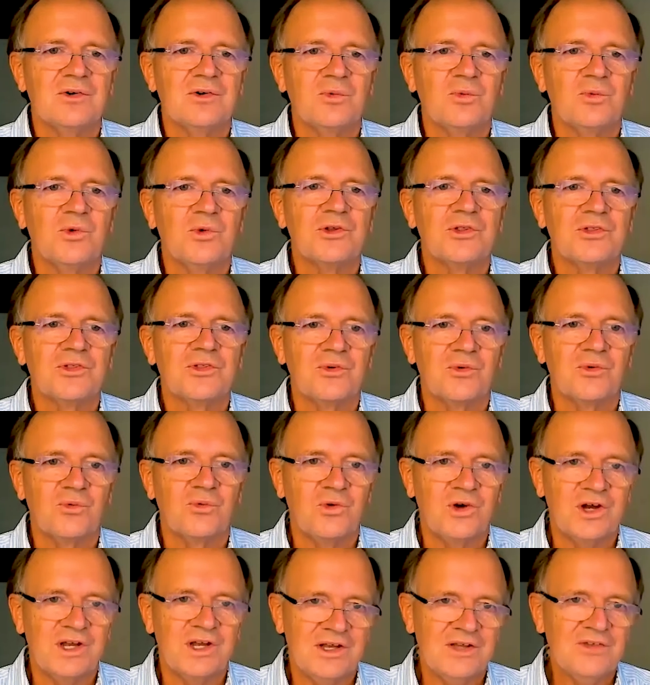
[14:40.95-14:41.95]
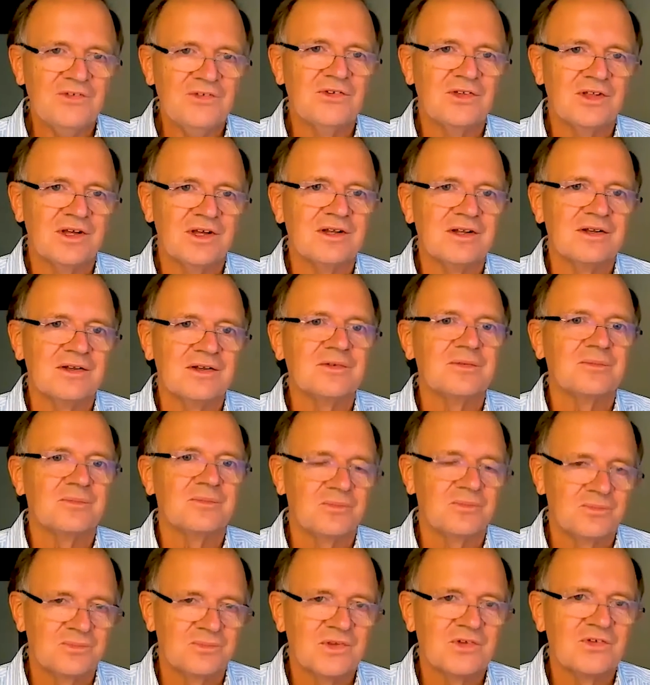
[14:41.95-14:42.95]
with waste, and
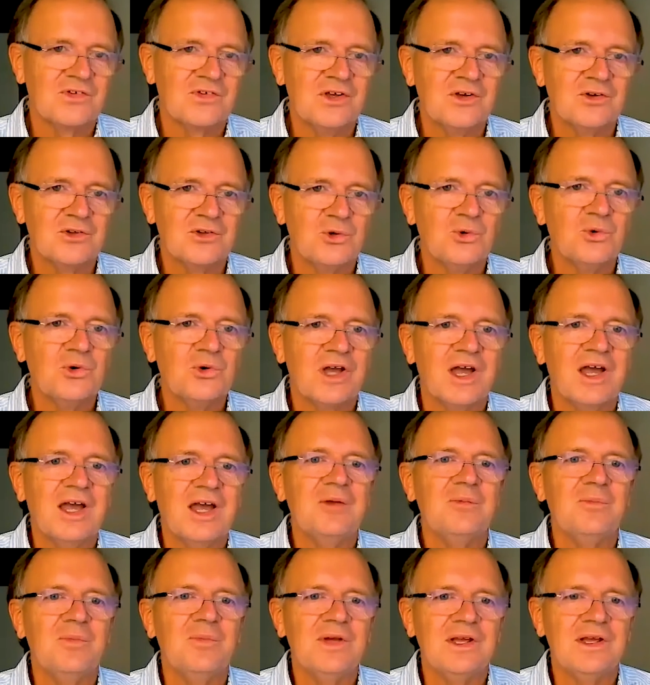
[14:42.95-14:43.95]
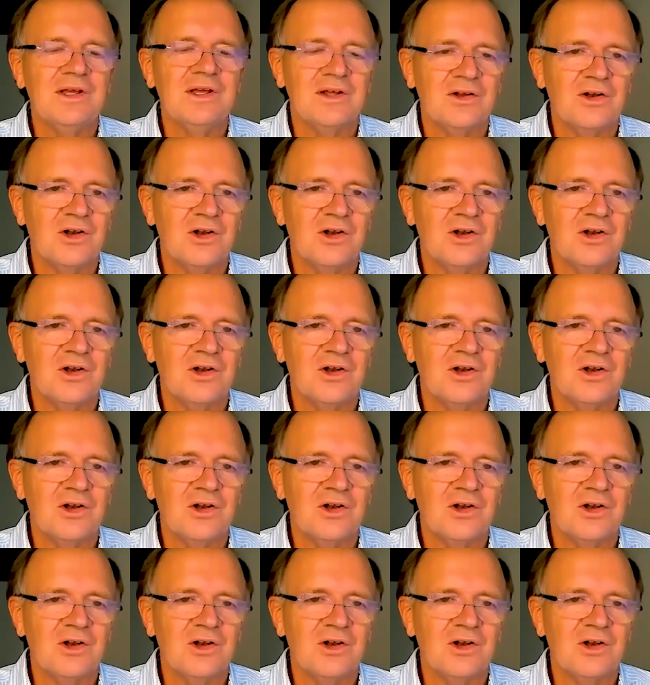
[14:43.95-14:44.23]
the CO2 can be